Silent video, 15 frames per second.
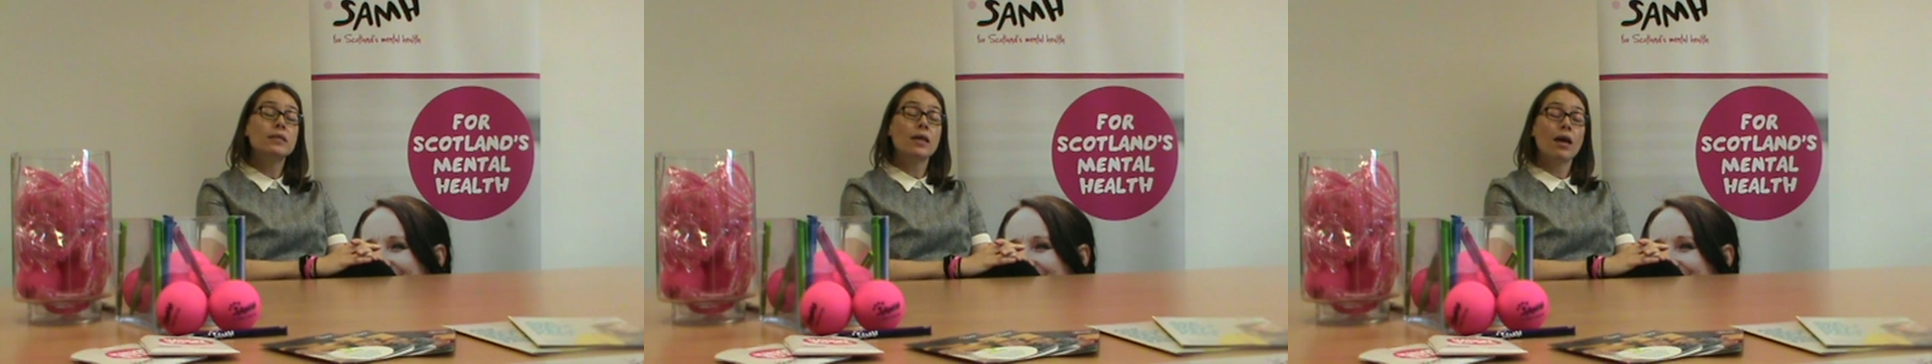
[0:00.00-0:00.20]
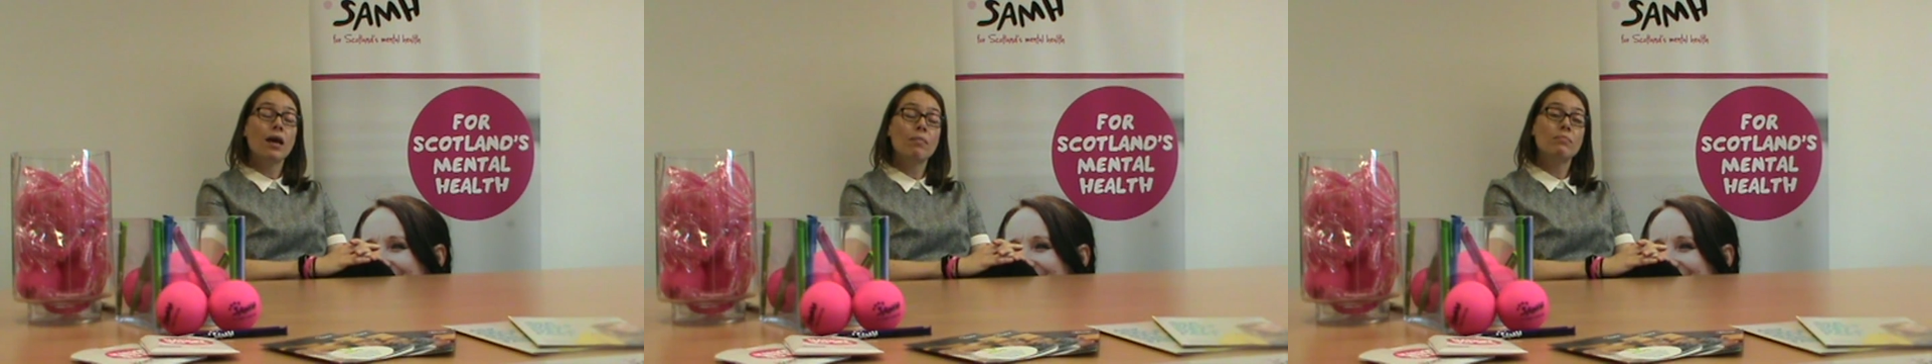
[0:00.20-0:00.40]

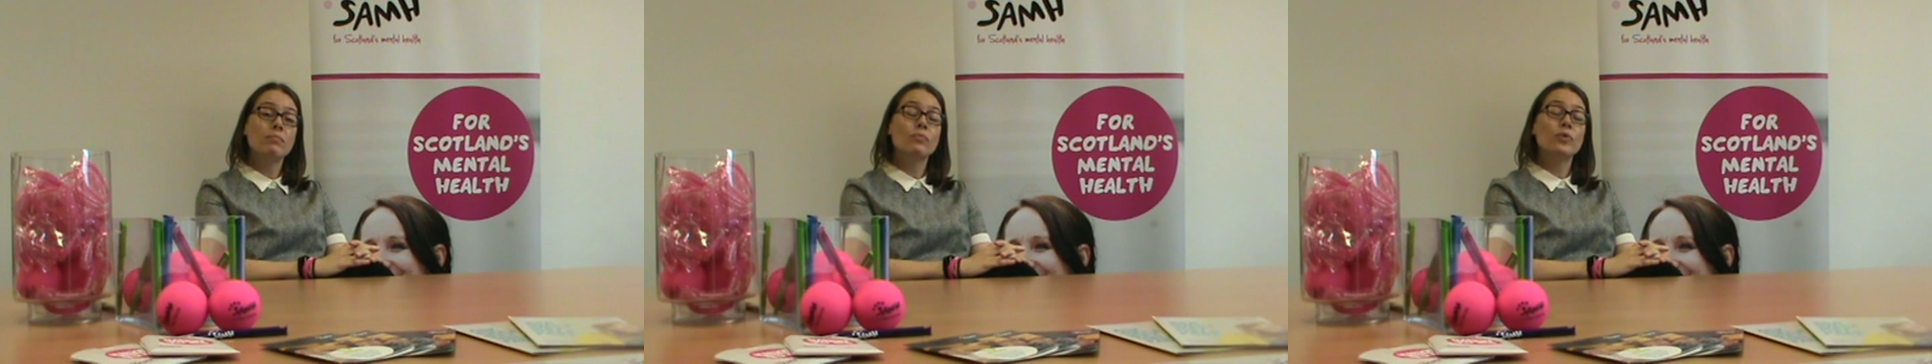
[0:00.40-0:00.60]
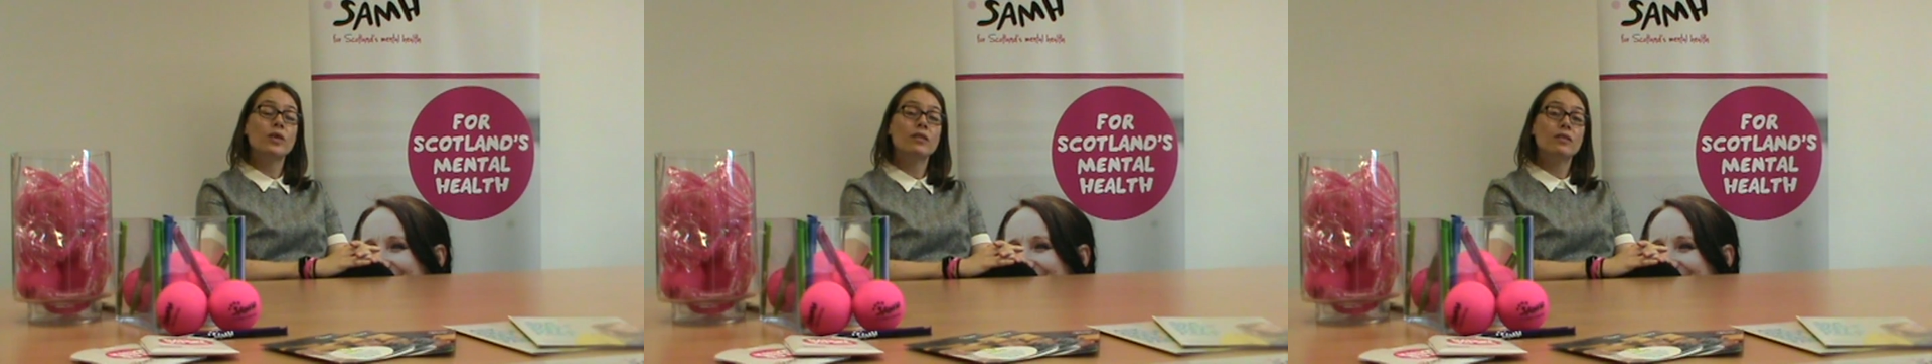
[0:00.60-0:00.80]
and
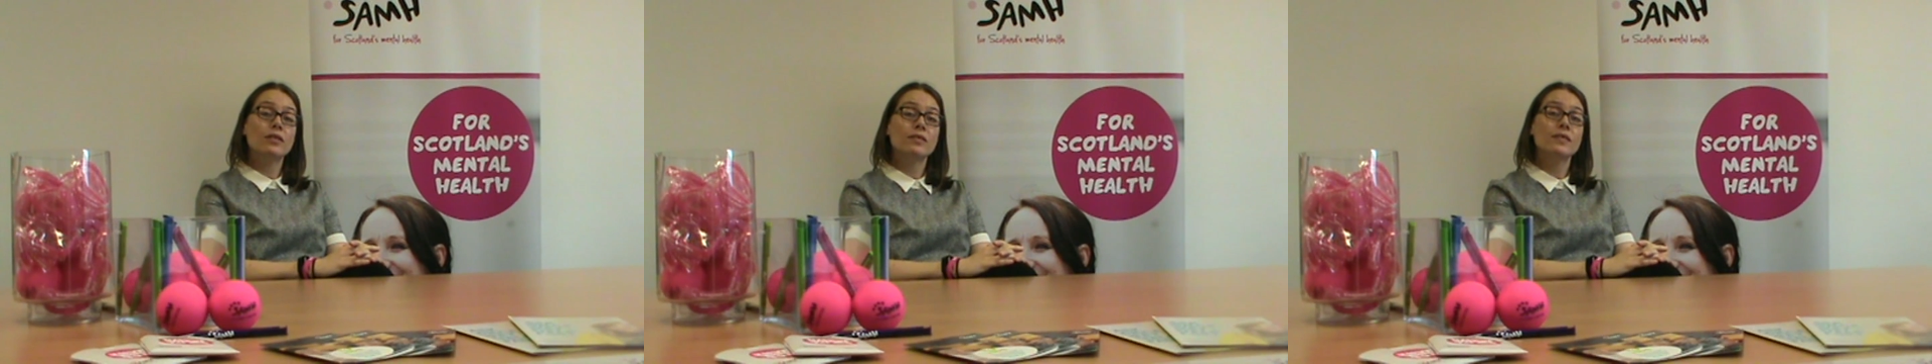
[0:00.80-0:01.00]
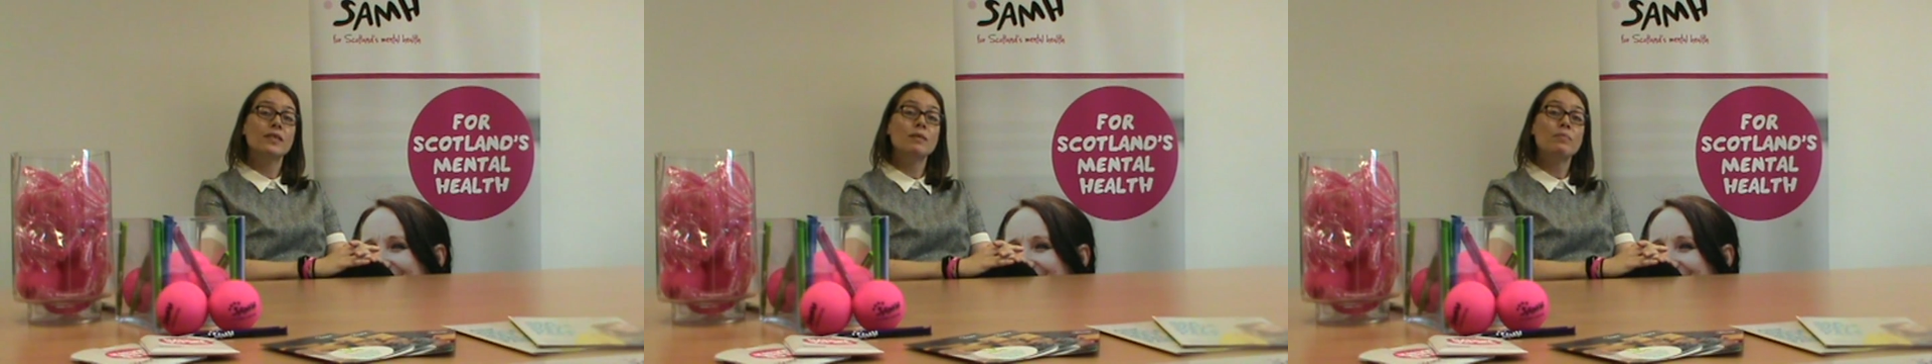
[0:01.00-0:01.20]
with the
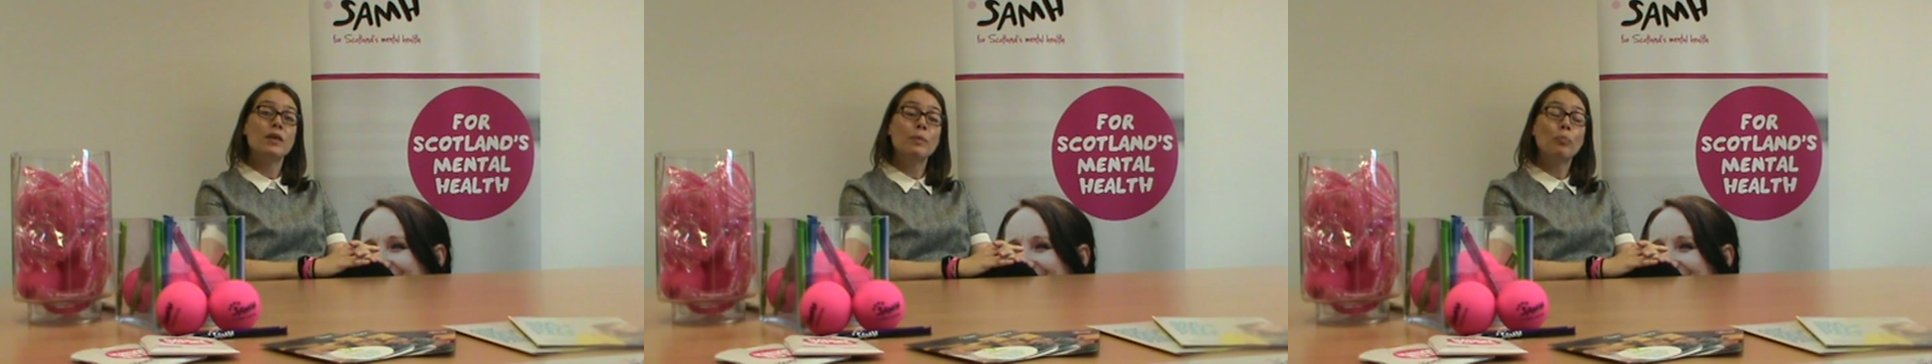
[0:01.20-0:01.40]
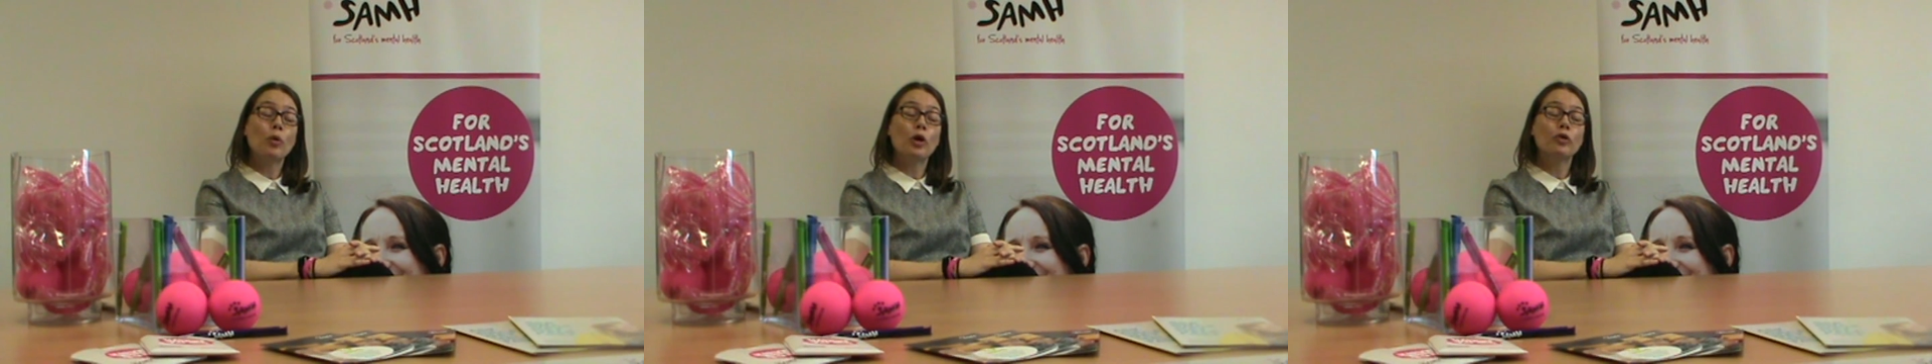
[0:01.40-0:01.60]
SeeMe
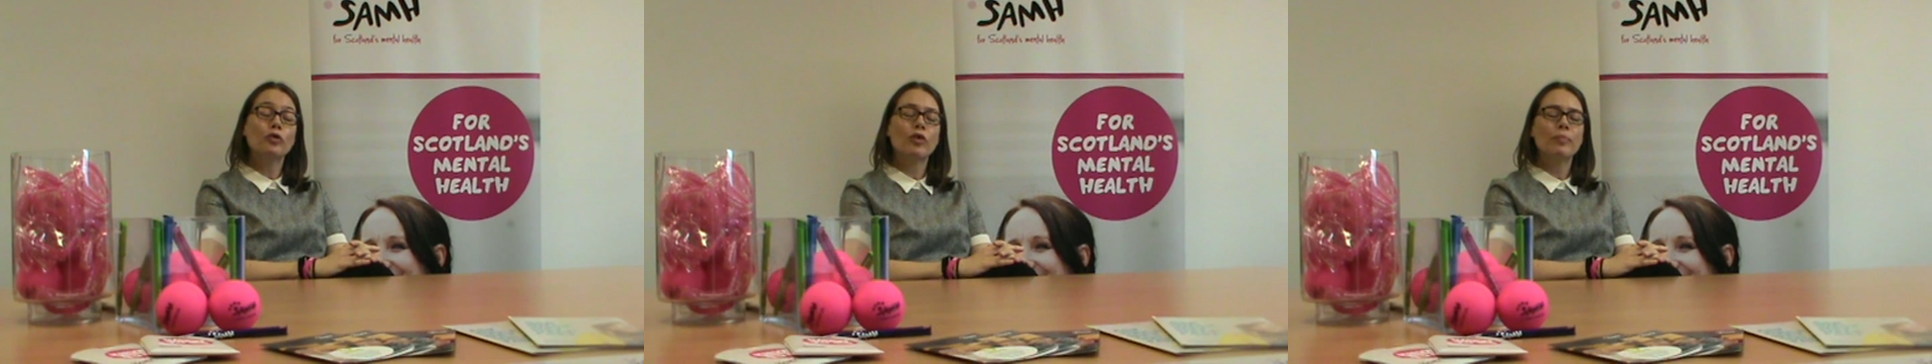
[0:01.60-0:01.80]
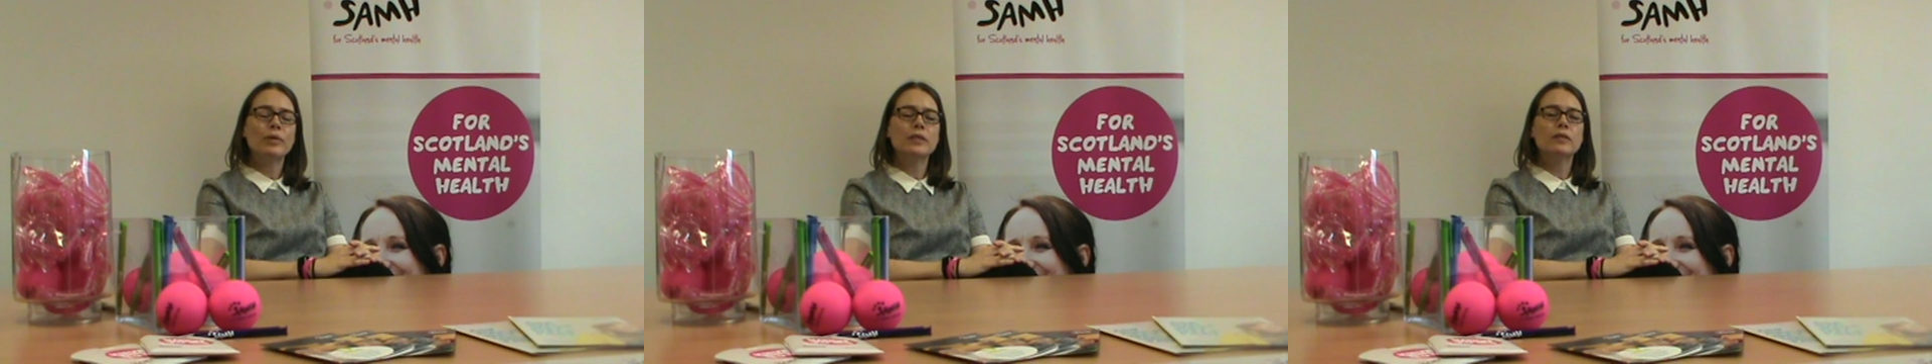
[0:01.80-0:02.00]

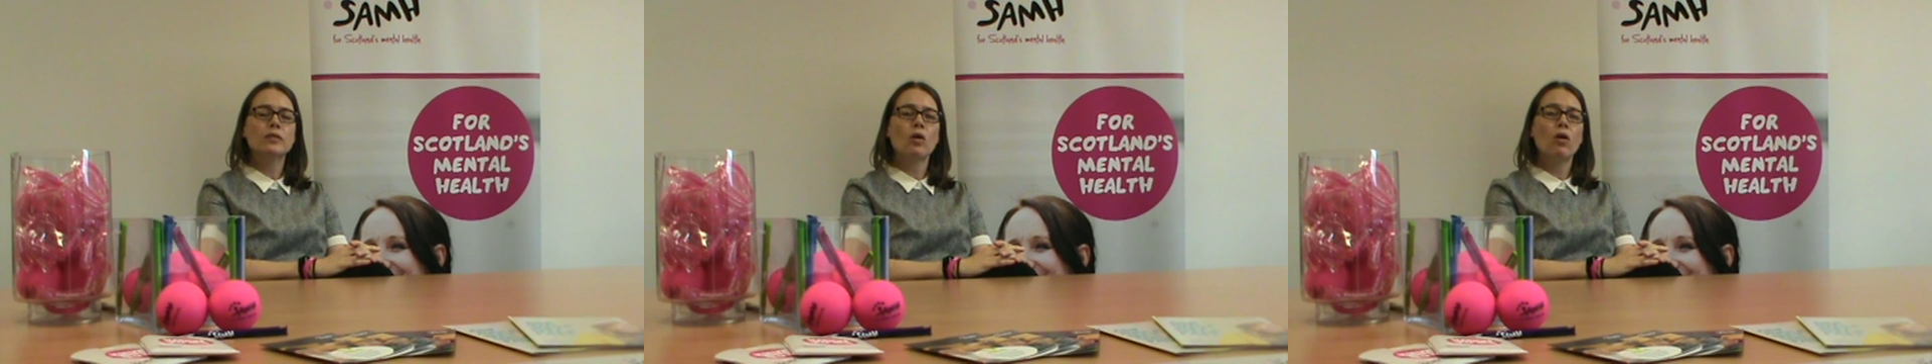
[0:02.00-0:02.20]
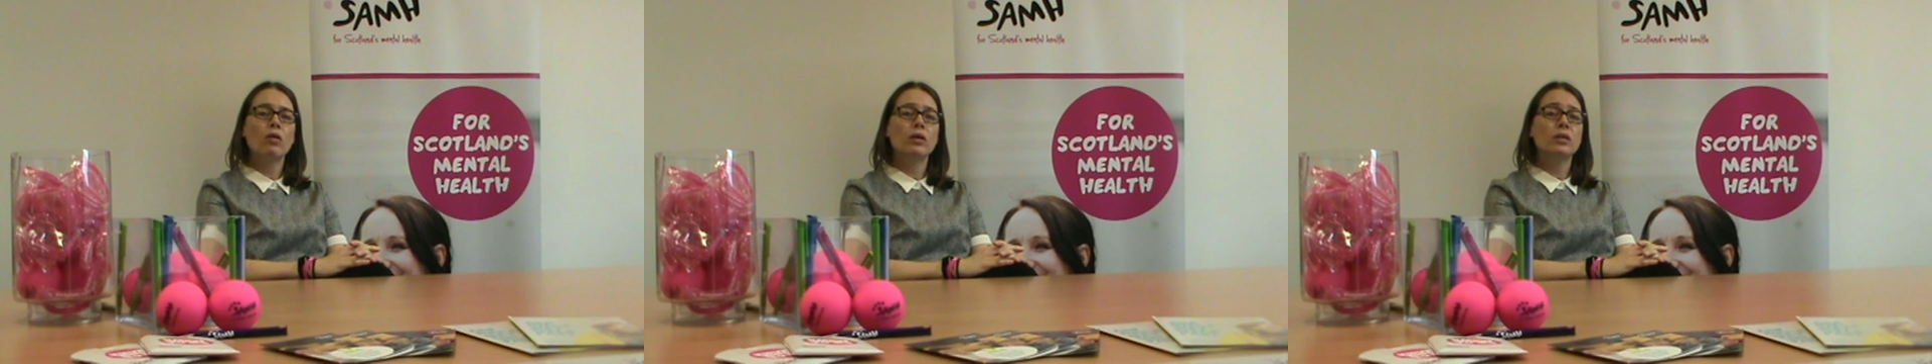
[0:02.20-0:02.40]
programme in
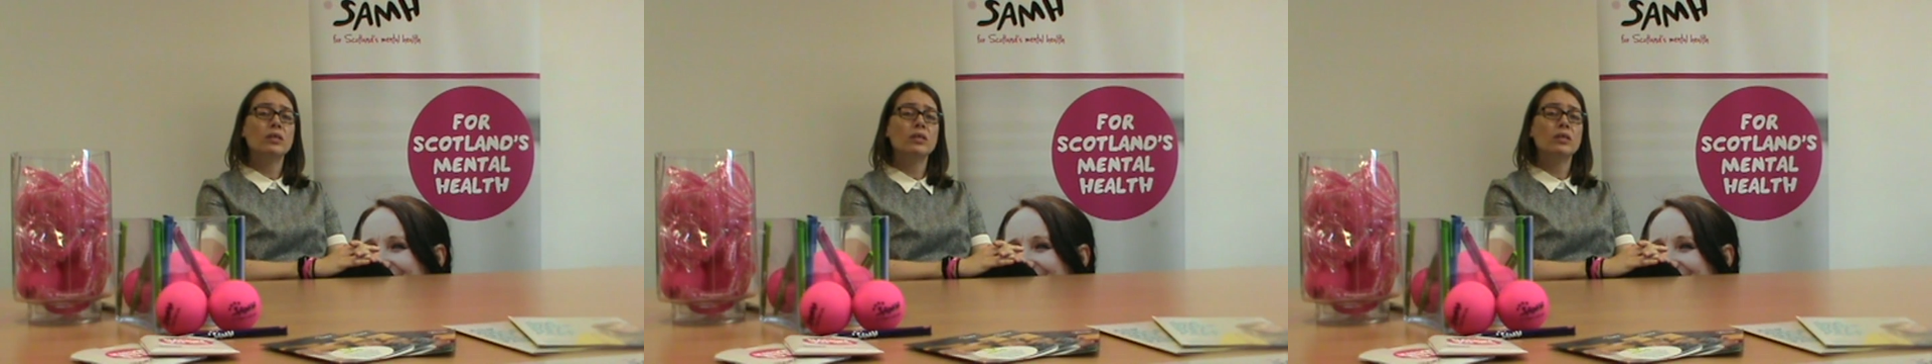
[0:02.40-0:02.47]
Scotland,